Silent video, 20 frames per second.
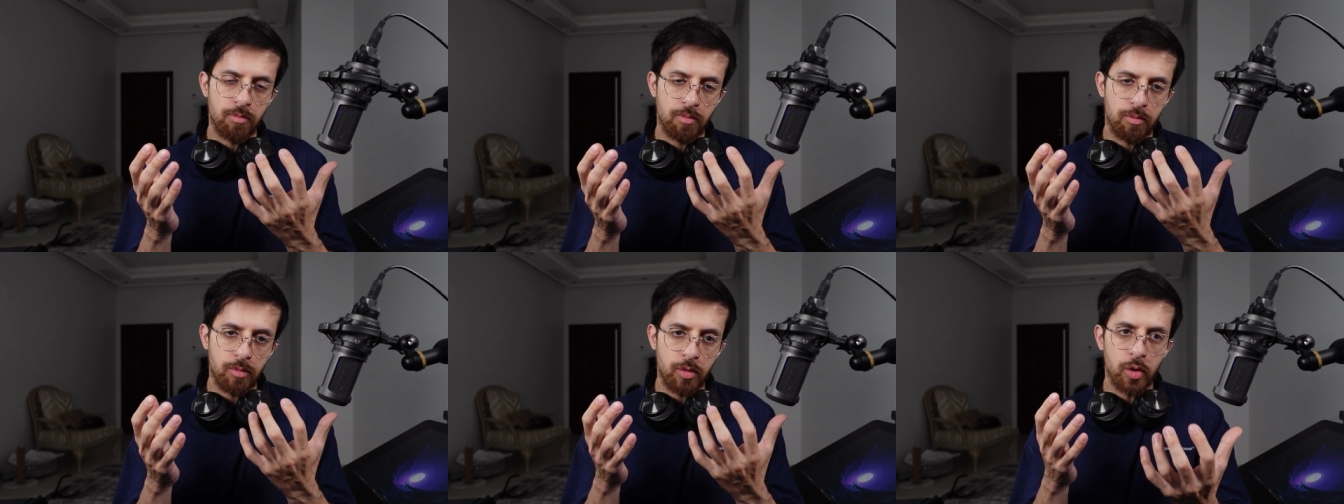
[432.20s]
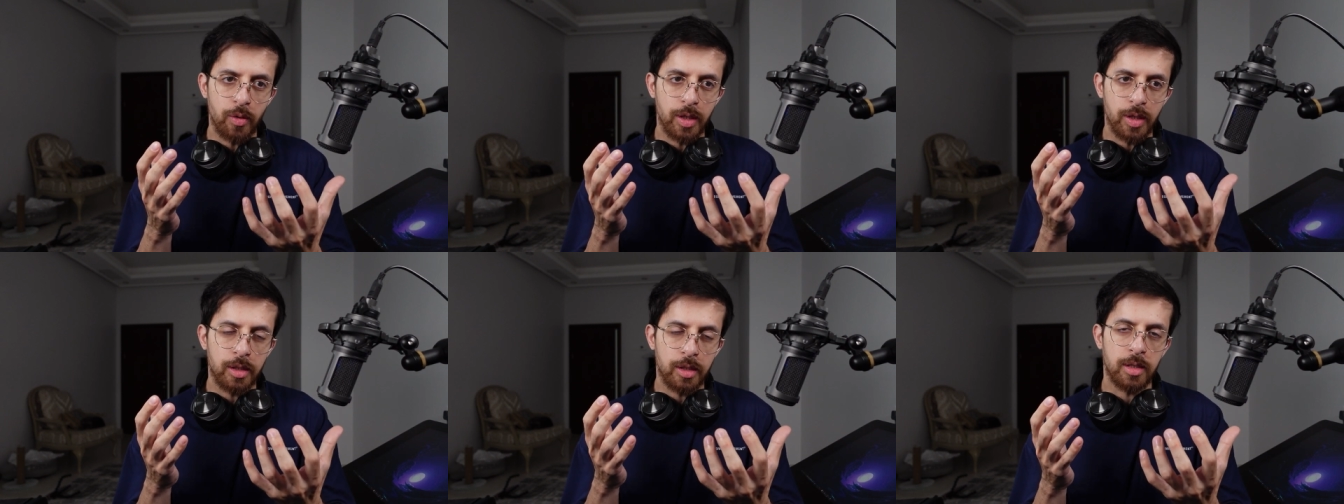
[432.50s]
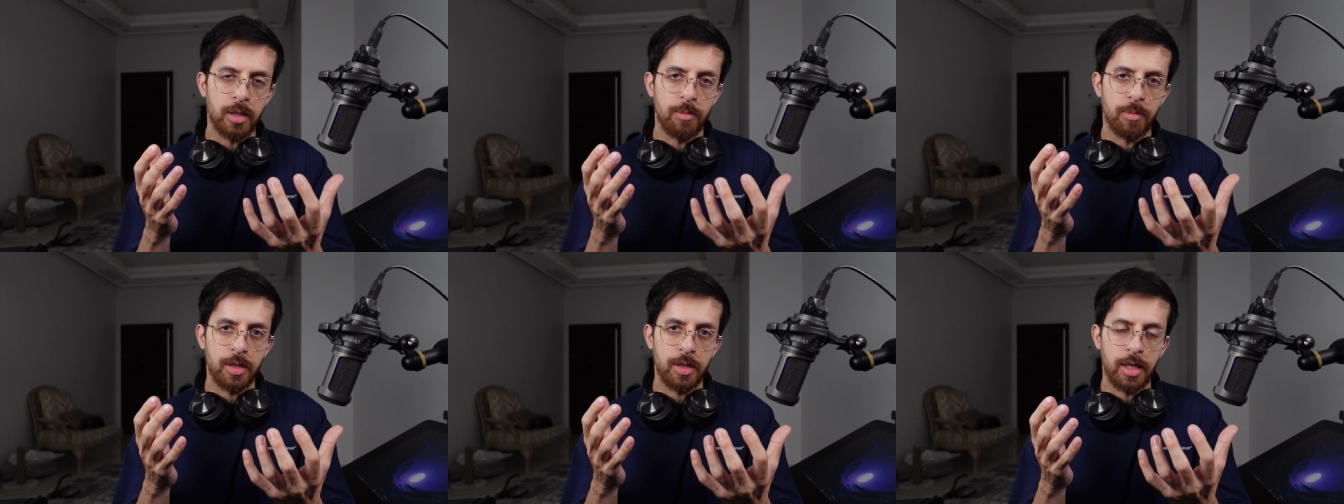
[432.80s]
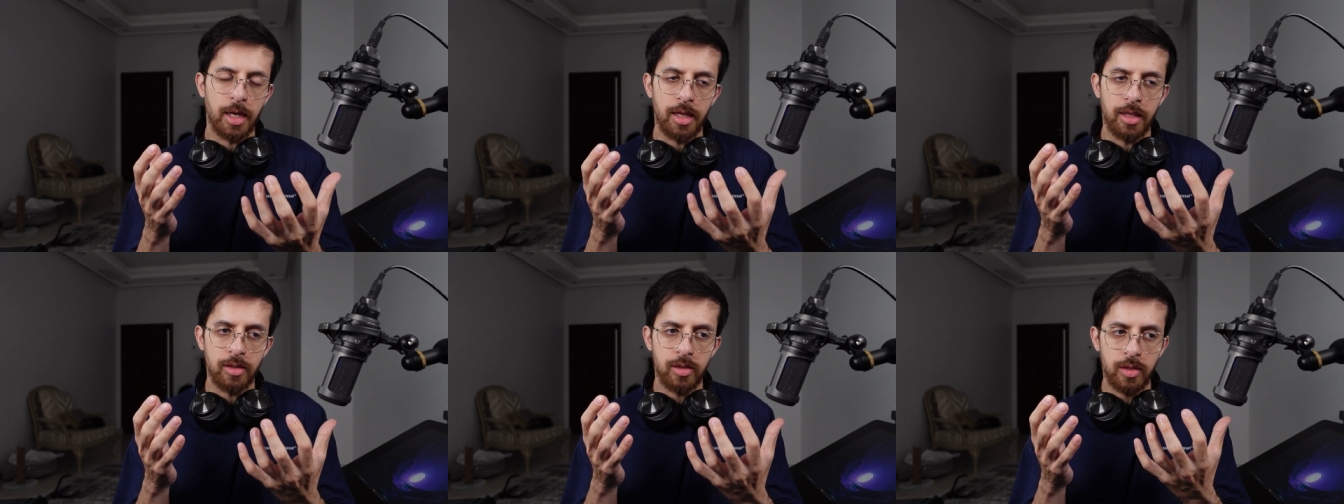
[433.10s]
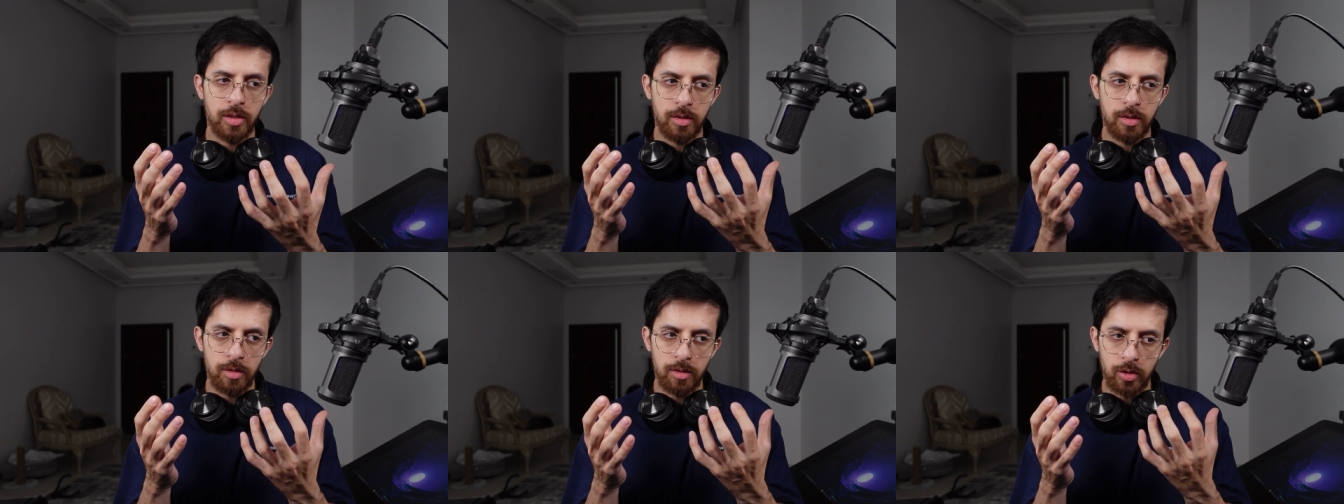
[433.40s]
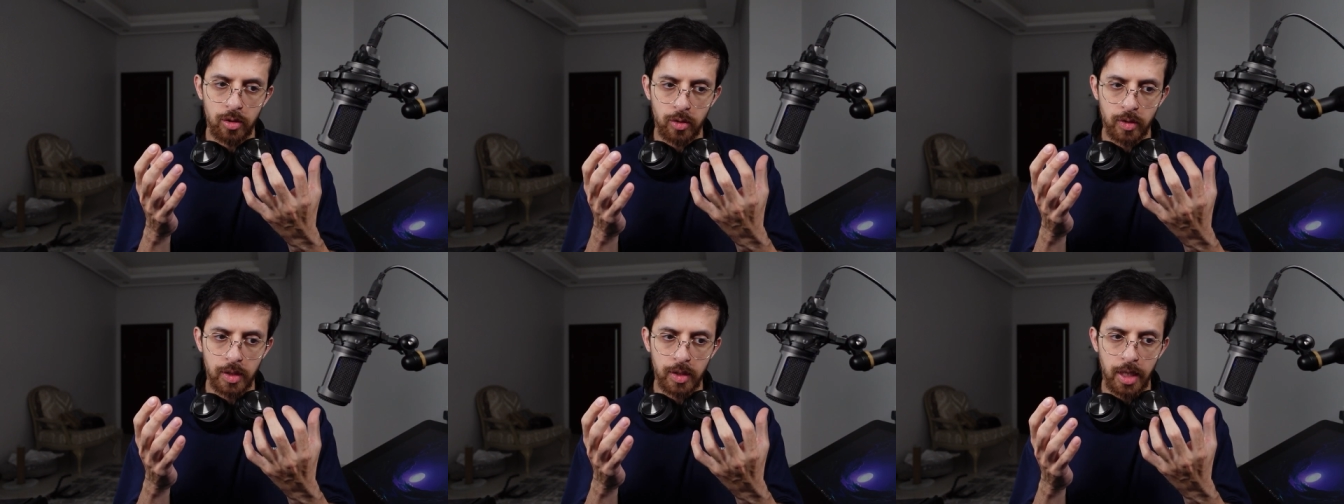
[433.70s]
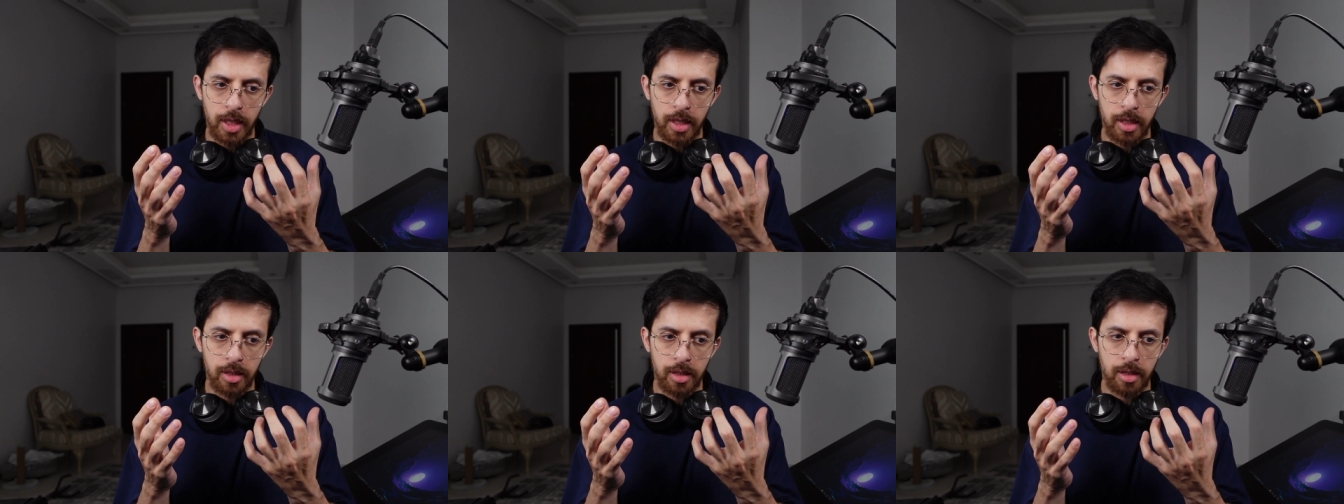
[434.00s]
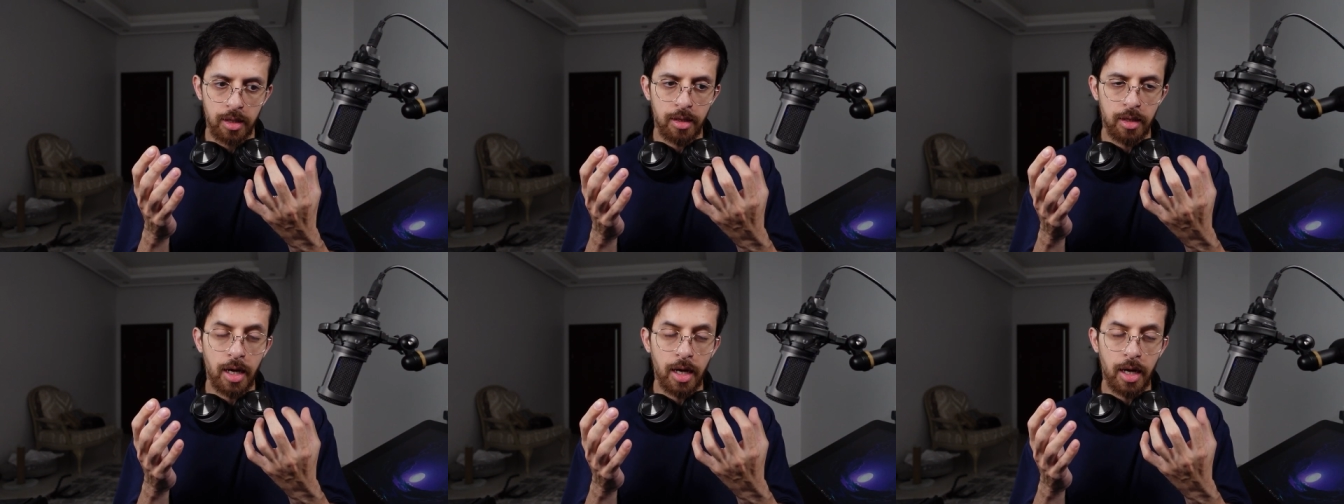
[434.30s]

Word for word: doing something else. You're saying,